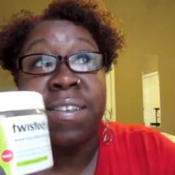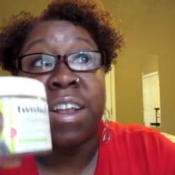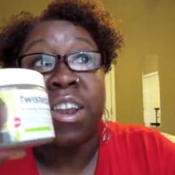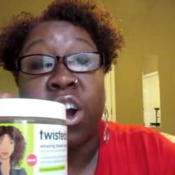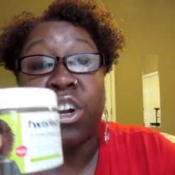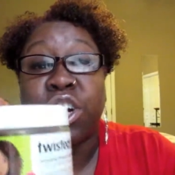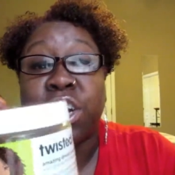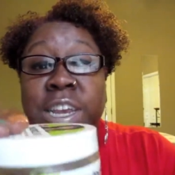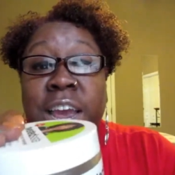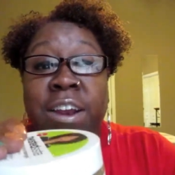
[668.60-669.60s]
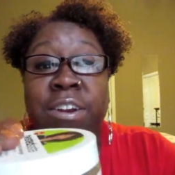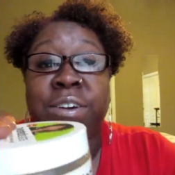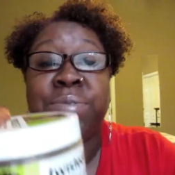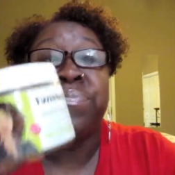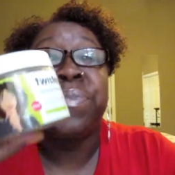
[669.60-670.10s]
this is a larger
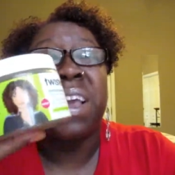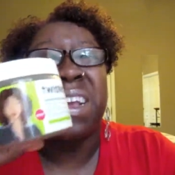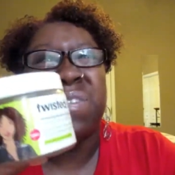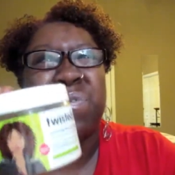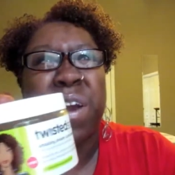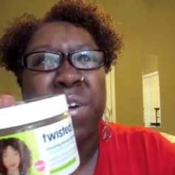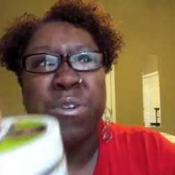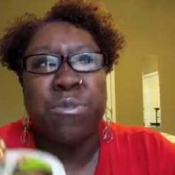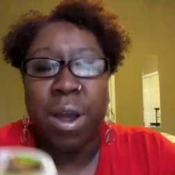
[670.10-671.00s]
container. It's very